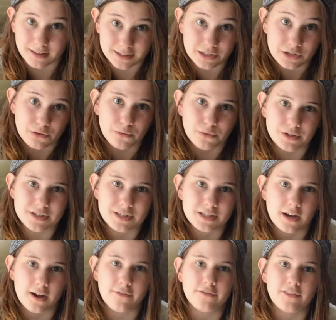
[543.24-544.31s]
let's do all this
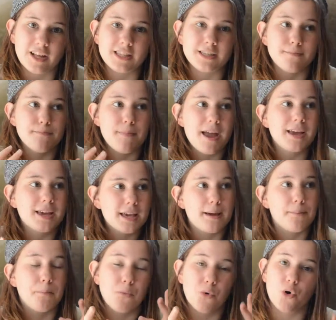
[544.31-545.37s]
stuff. Let's make
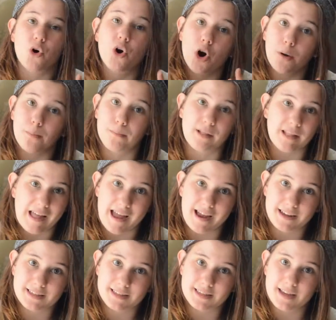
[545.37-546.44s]
it more
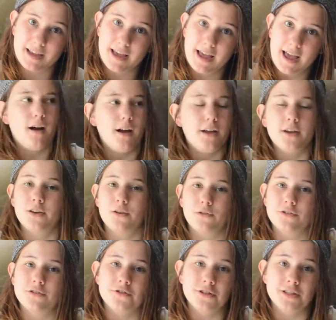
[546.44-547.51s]
complex. You can
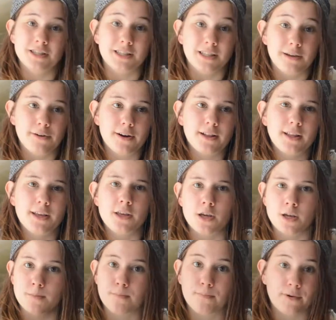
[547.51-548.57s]
also do this lyrically, you
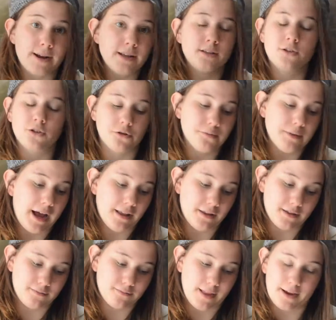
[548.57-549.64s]
can brainstorm
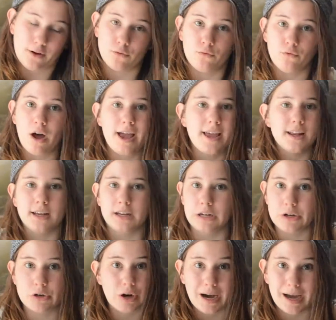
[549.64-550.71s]
as like write
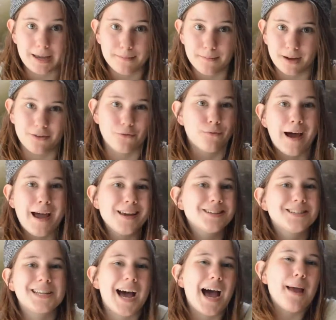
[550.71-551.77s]

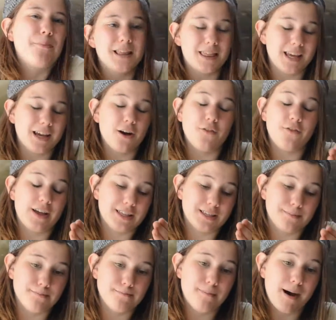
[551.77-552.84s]
type. Think of
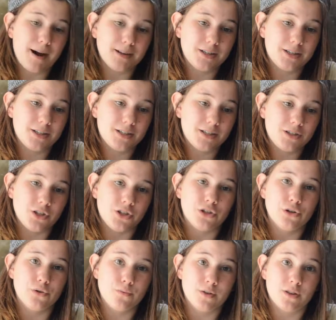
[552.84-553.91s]
as much to
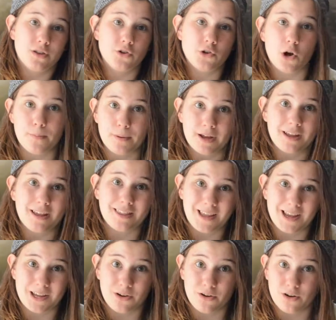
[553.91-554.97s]
do with the topic
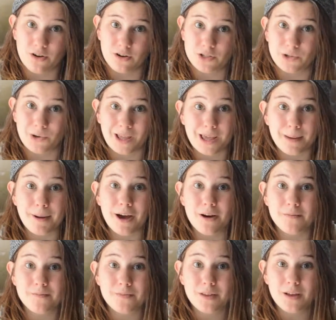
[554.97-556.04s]
that you're talking about